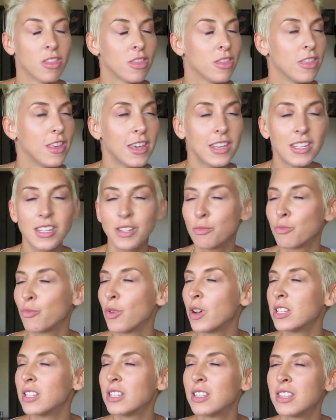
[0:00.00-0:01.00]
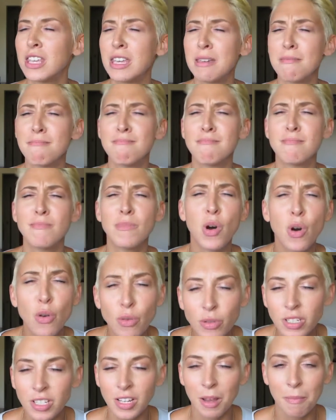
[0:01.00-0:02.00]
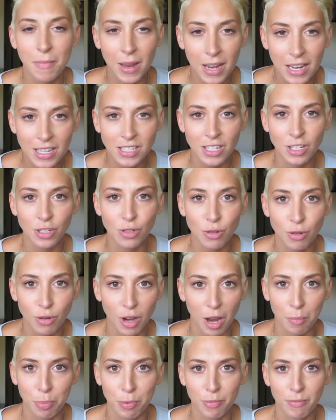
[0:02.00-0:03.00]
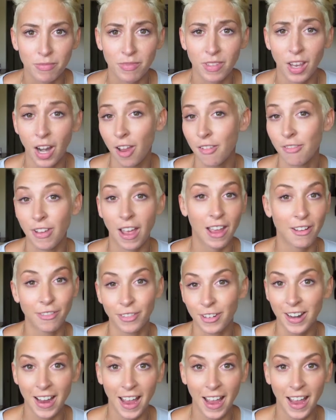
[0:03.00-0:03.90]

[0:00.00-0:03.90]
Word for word: This was the most amazing trip that I've ever